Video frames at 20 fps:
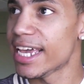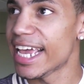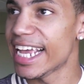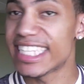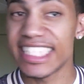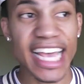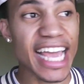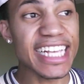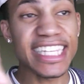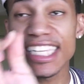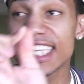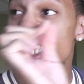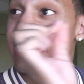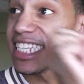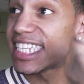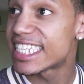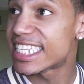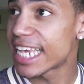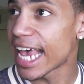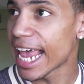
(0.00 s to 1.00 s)
It tasted the
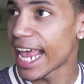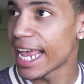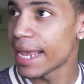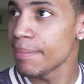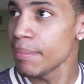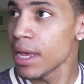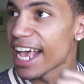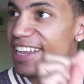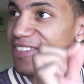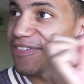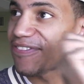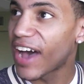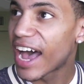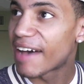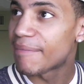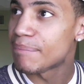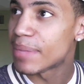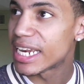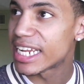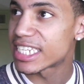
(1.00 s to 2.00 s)
same as
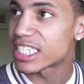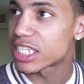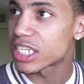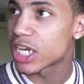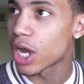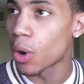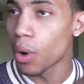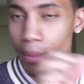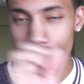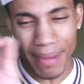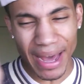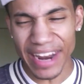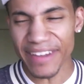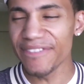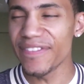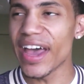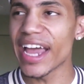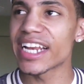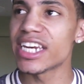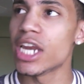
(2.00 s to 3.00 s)
five minutes ago. Matter
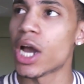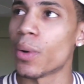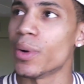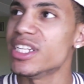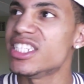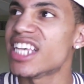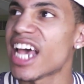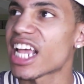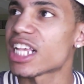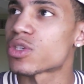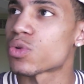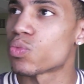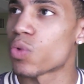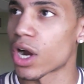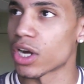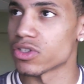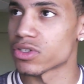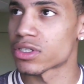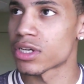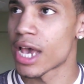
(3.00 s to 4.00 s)
of fact, no, it tastes
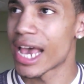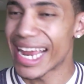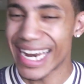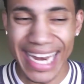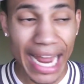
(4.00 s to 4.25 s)
worse.